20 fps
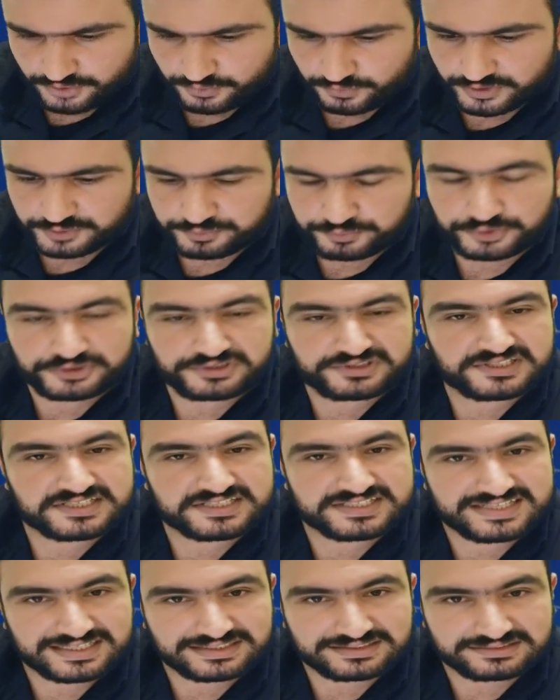We put the
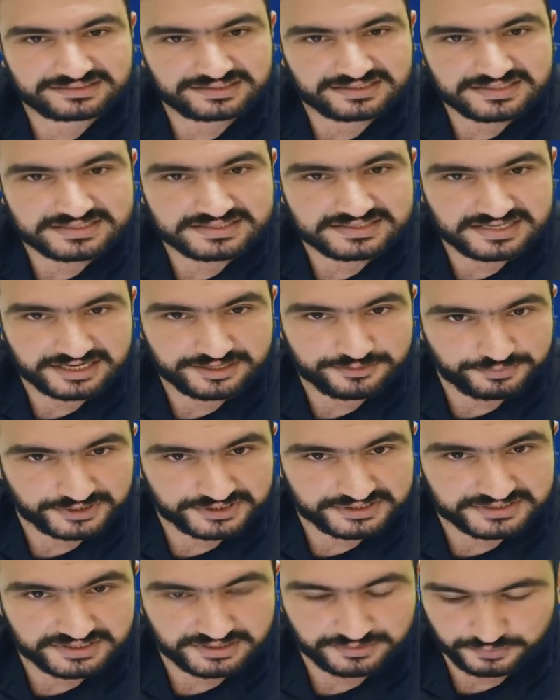sentence said
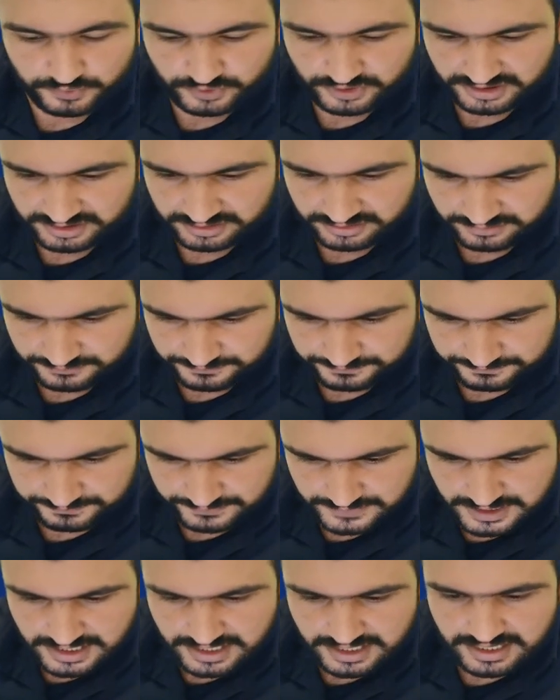by someone,
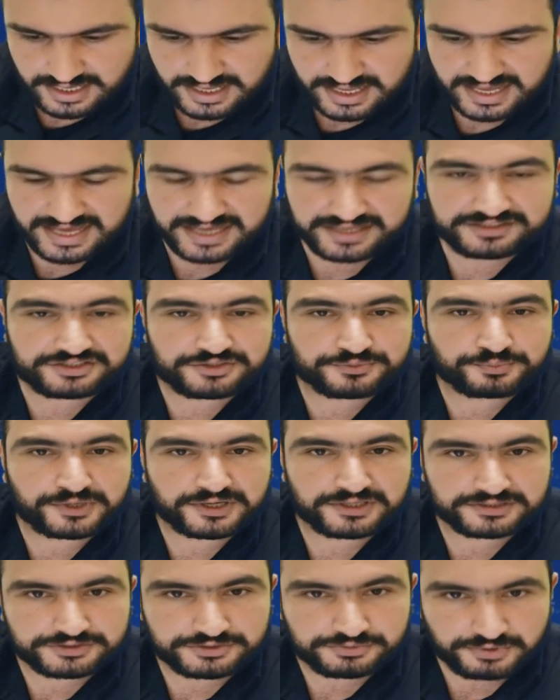and the
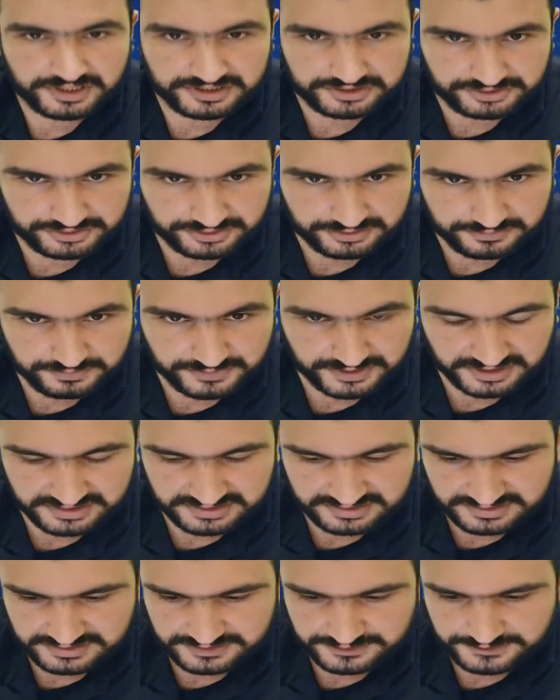punctuation
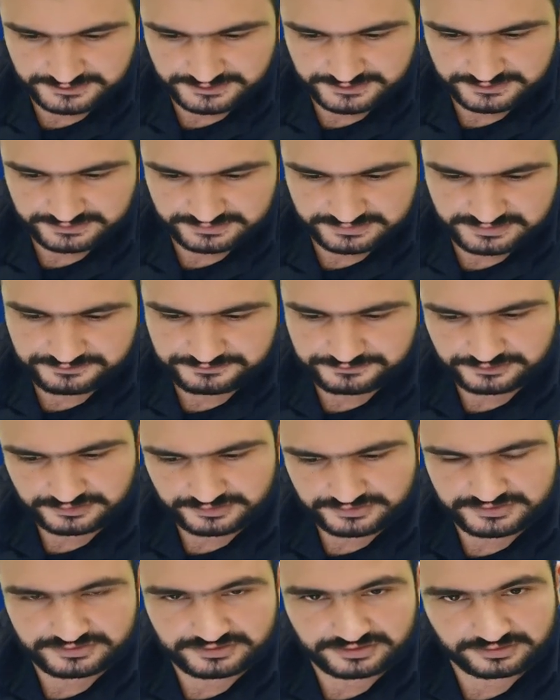means the
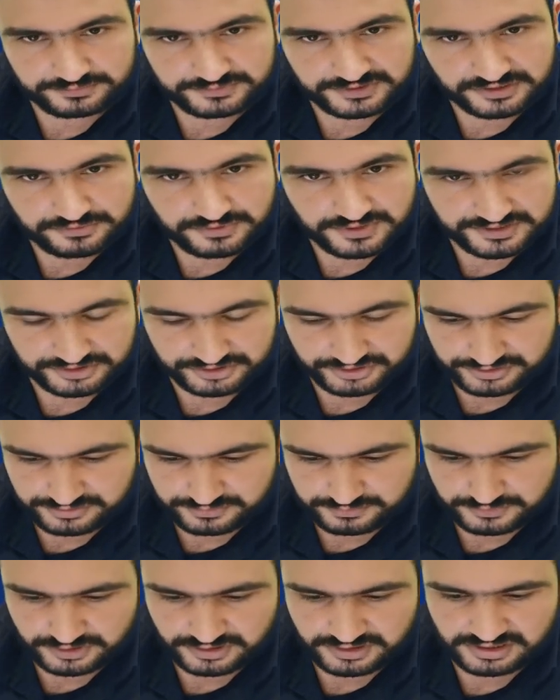full stop, the
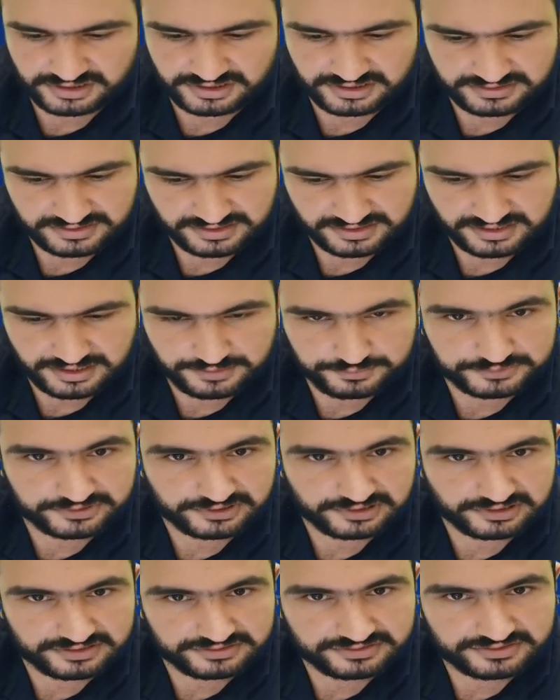question mark, the
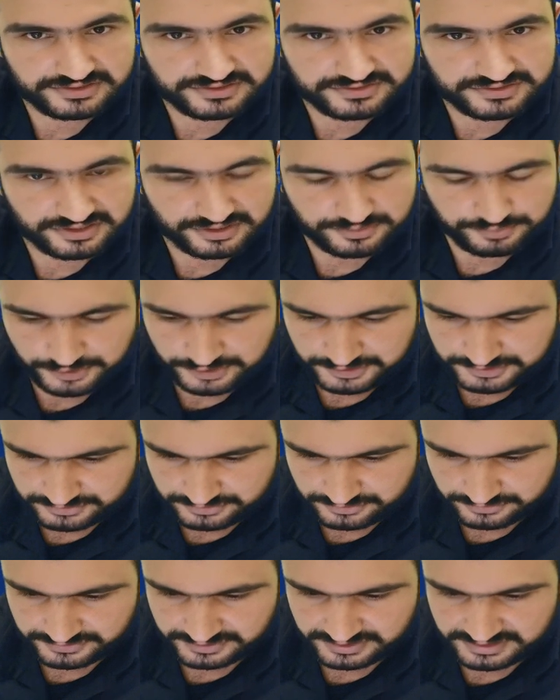capital letters, the
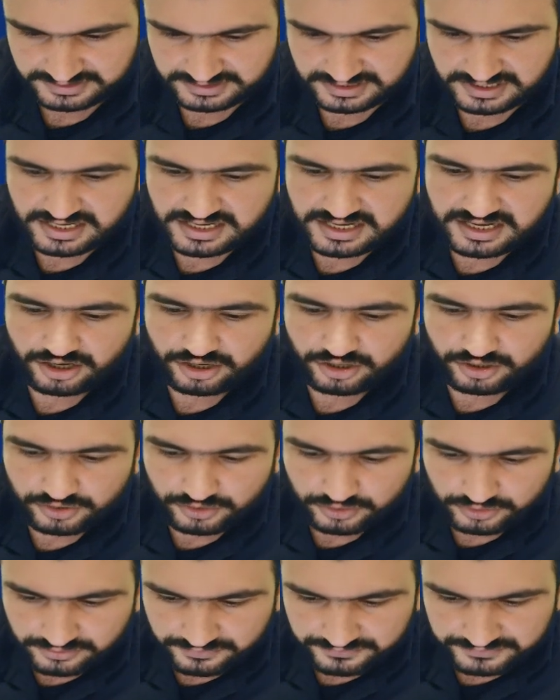apostrophes,
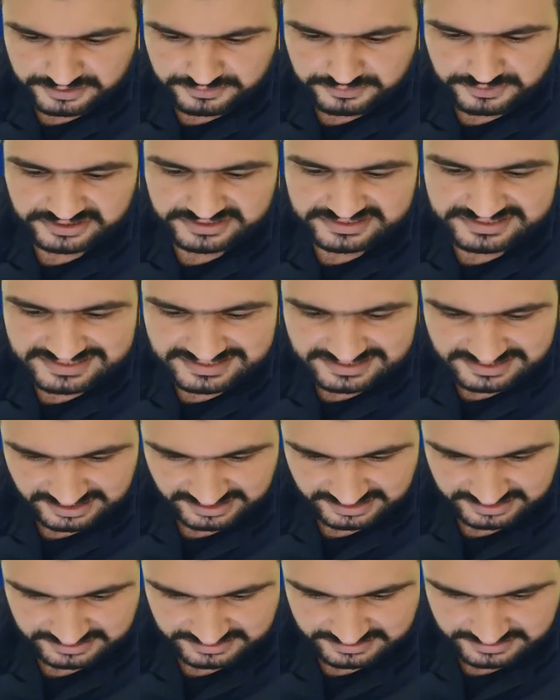all of them are
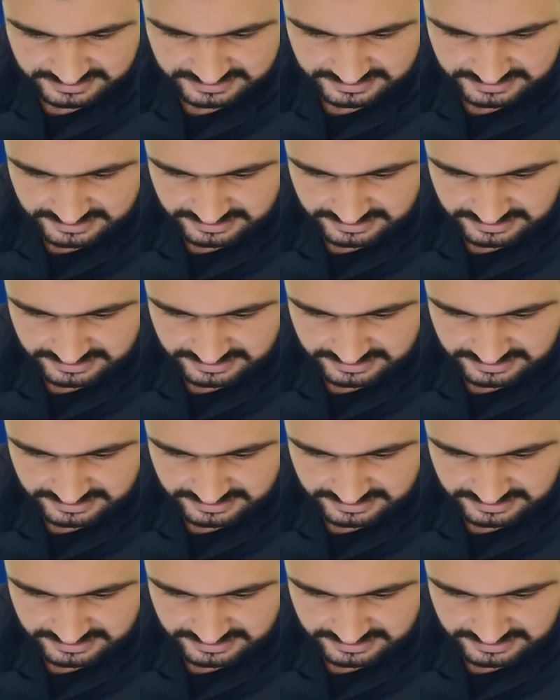inside,